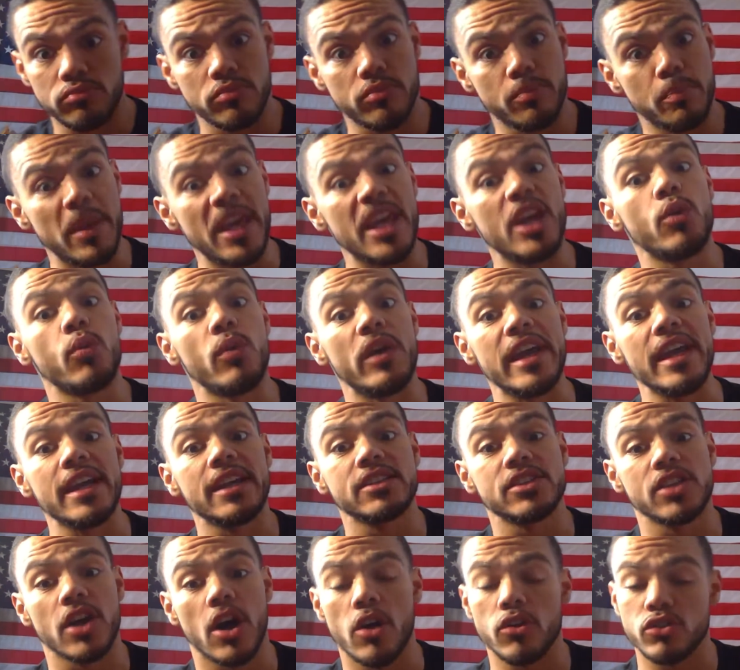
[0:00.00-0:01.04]
peak week,
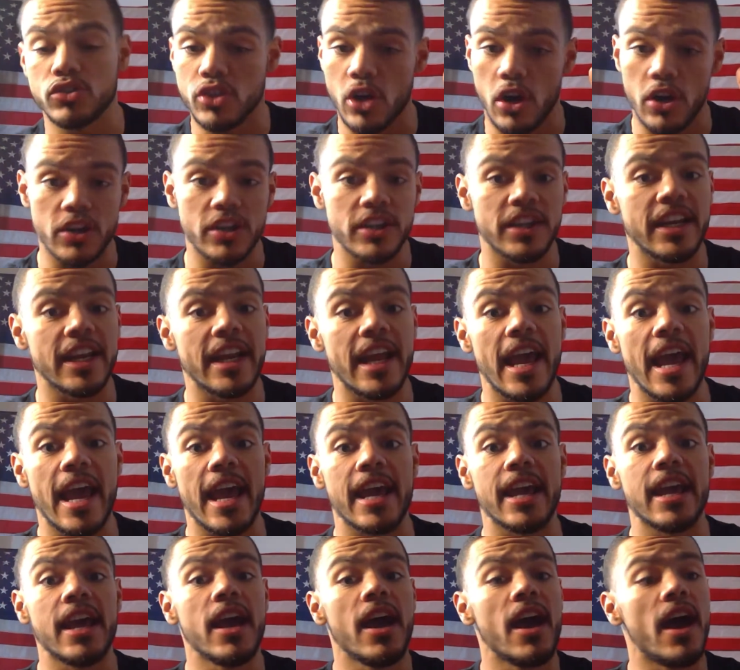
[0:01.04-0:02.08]
so starting
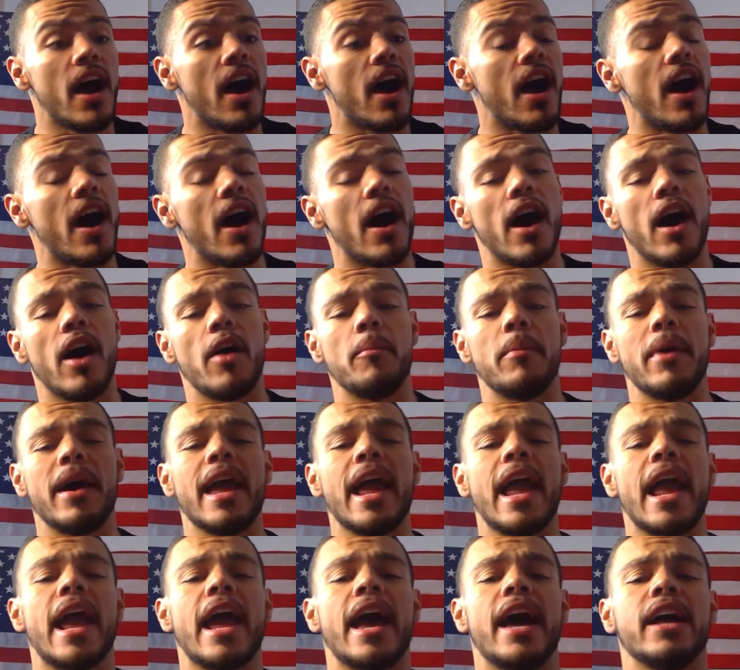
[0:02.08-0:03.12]
today,
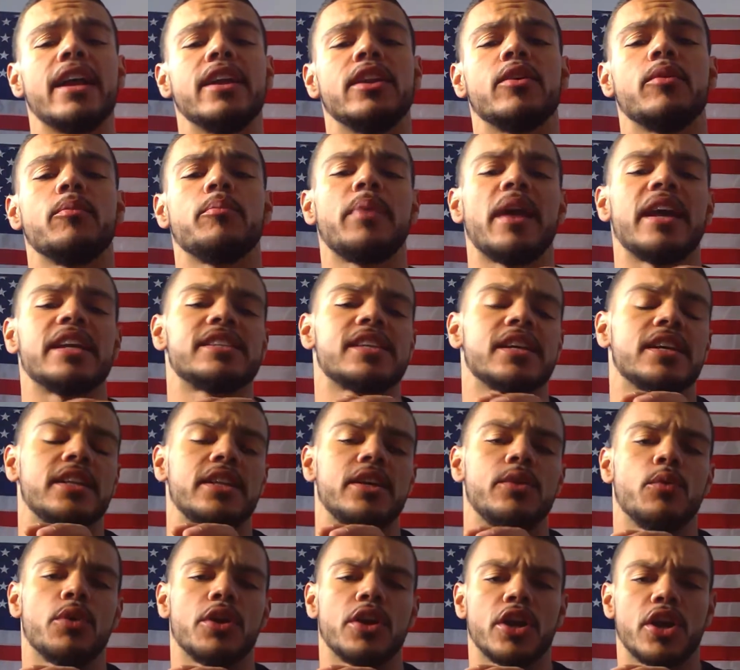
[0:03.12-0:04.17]
and
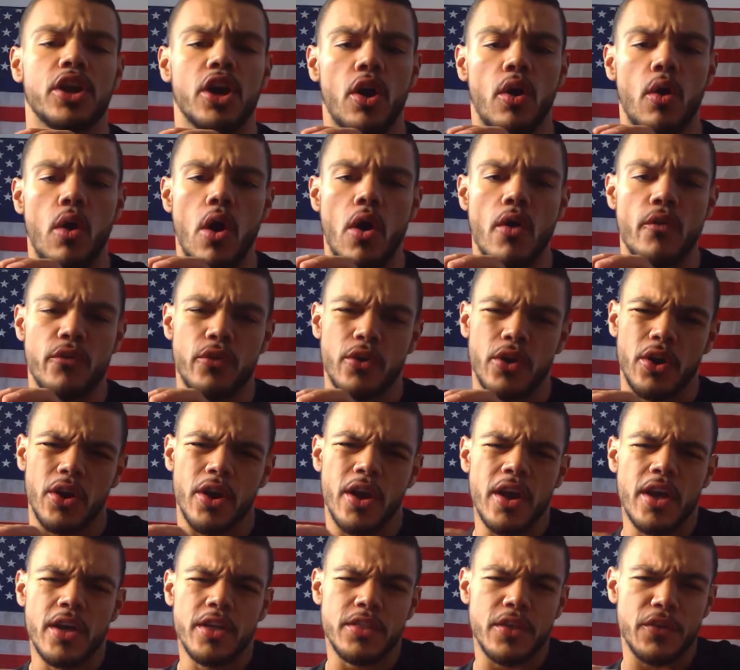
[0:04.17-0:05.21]
basically we're going to go
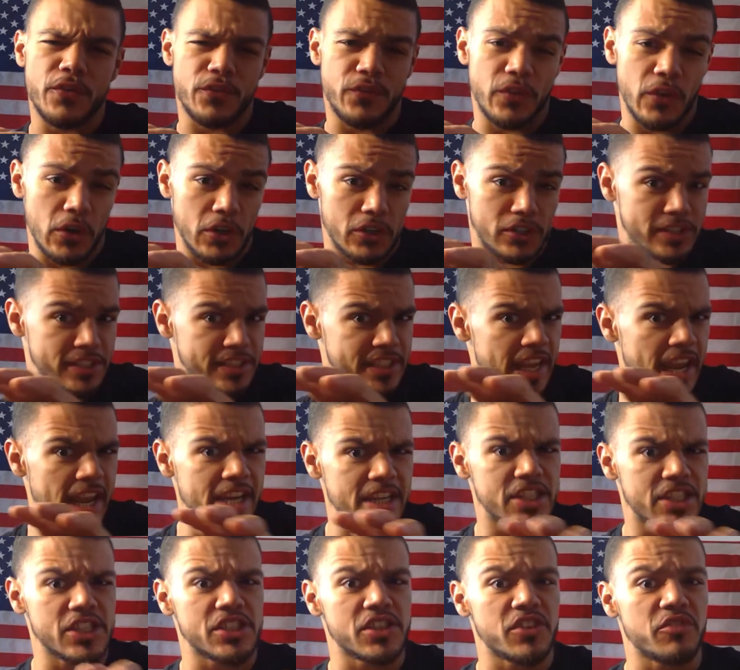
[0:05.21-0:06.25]
over the first
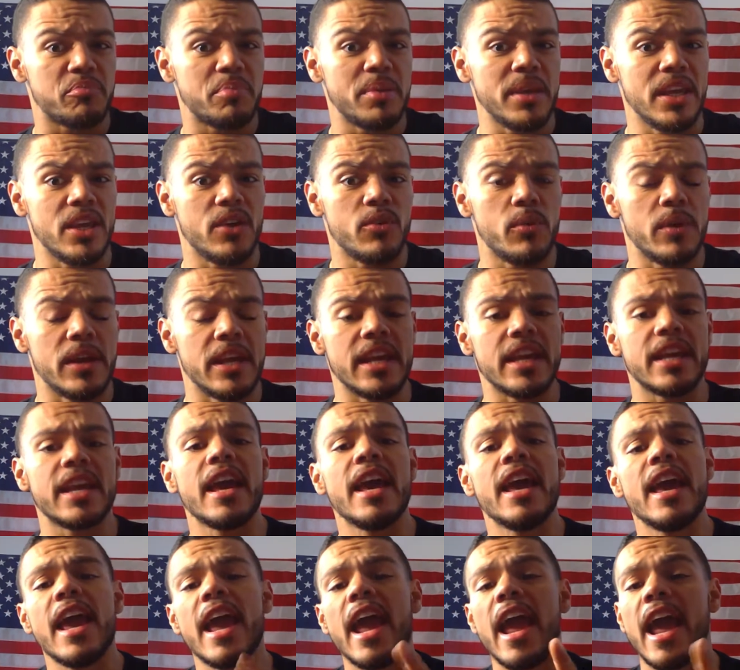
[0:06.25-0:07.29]
stages of peak
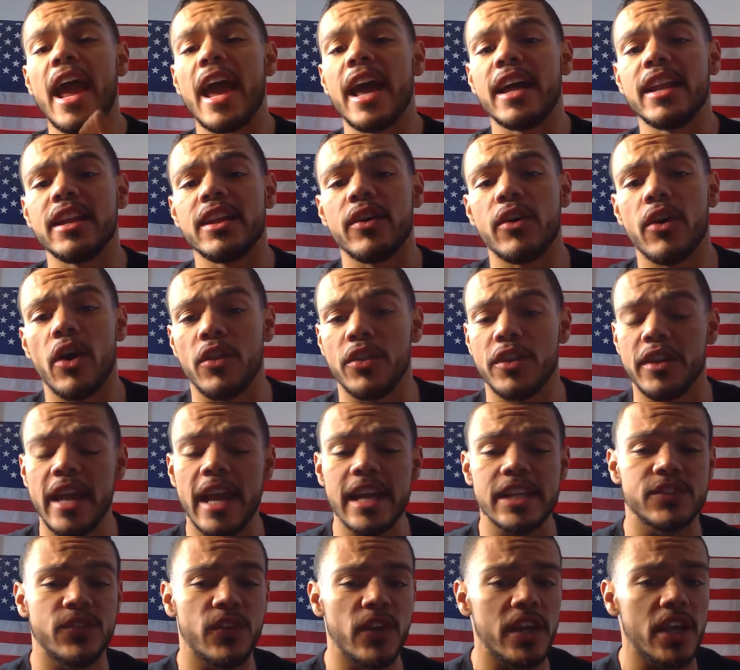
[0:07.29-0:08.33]
week. And on the
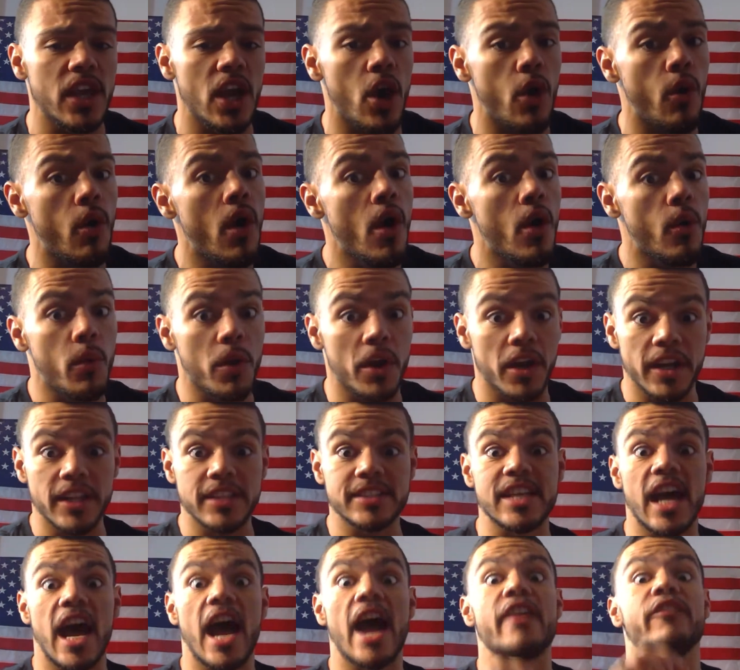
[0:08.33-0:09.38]
next video, we're going
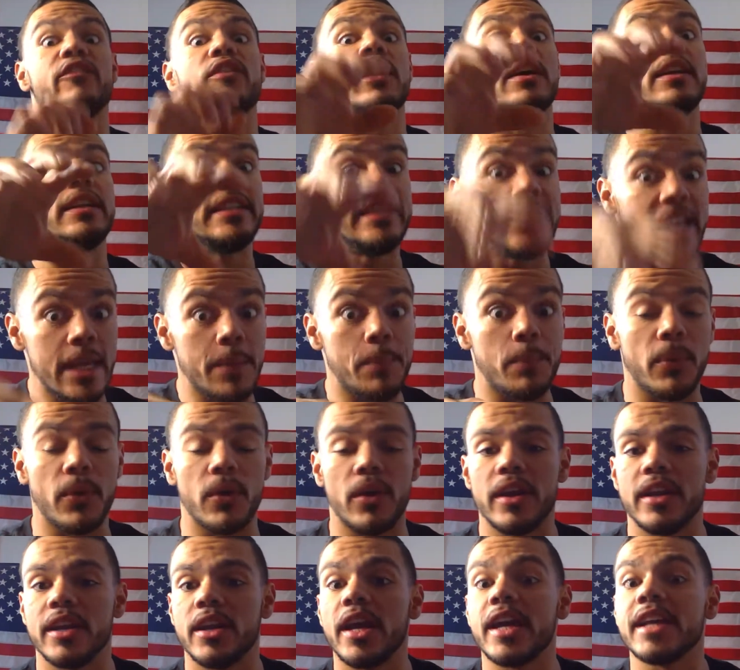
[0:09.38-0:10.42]
to dive deeper
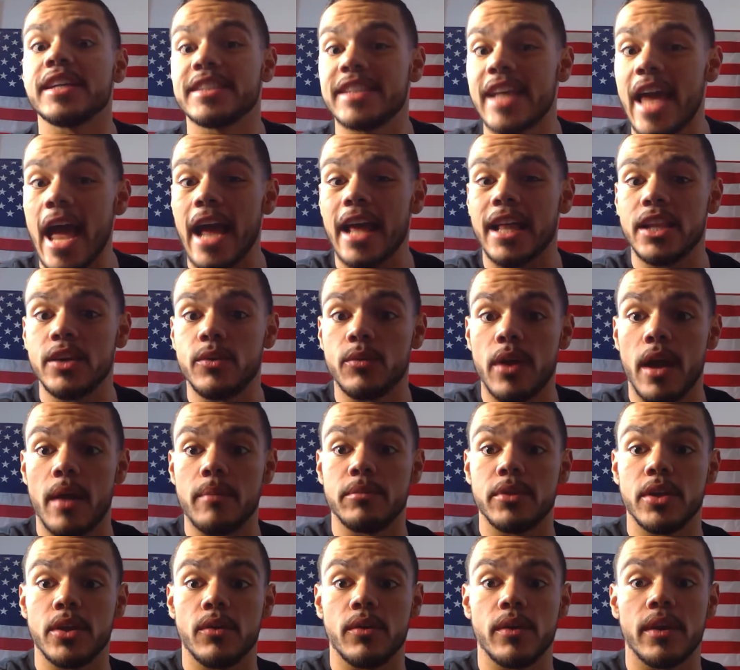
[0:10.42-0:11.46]
into exactly what
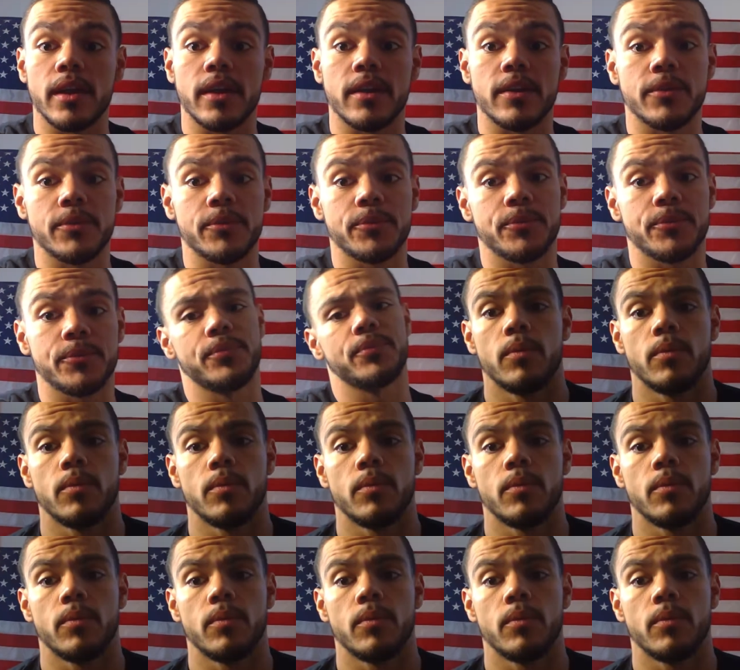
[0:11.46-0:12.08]
I'm doing.